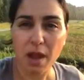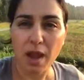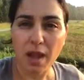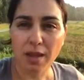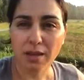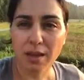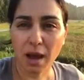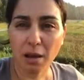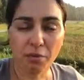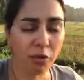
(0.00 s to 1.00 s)
And
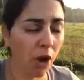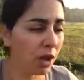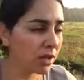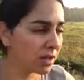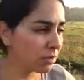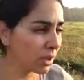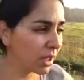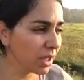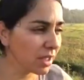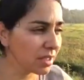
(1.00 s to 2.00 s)
fall is a
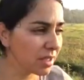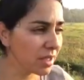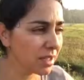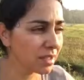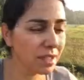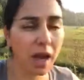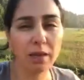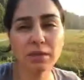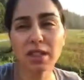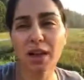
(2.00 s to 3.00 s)
really easy
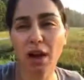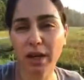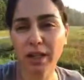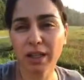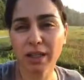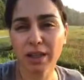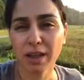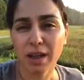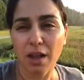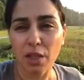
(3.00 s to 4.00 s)
time to garden.
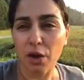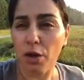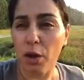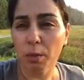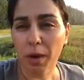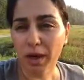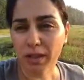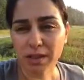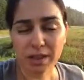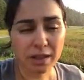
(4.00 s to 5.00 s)
There are no
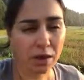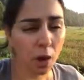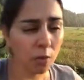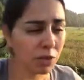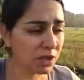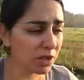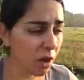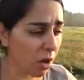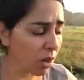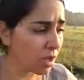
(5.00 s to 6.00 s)
bugs almost at
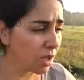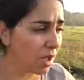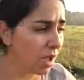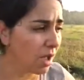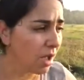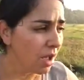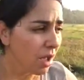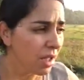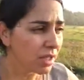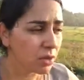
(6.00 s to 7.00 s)
all.
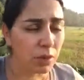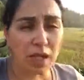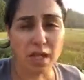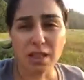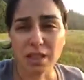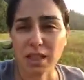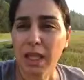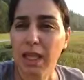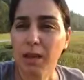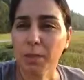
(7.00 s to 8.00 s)
It's really easy
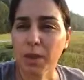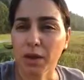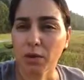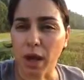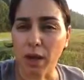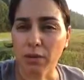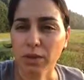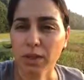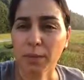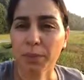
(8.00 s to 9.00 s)
to keep the
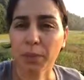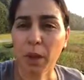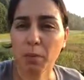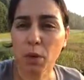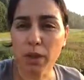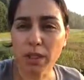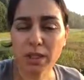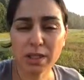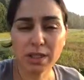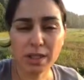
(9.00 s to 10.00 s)
ground
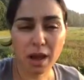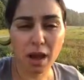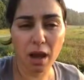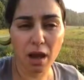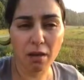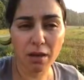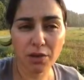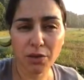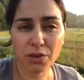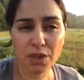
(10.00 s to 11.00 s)
moist
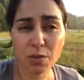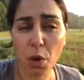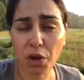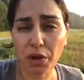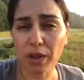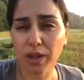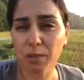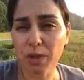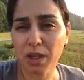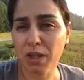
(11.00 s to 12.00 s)
if you just water a
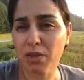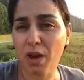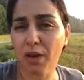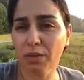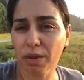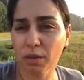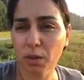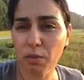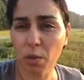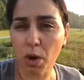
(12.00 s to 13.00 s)
little bit and you cover it
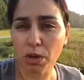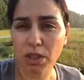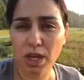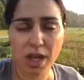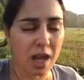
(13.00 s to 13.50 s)
with mulch.